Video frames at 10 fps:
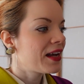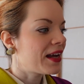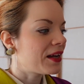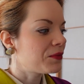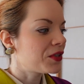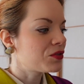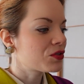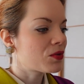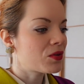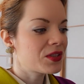And when you
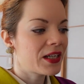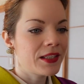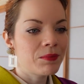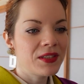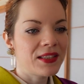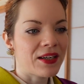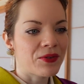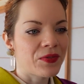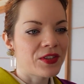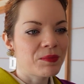scroll a tiny bit
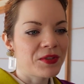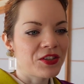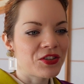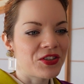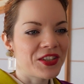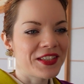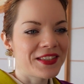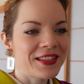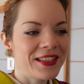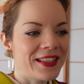down on this picture, you can
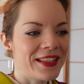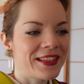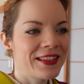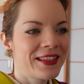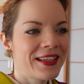see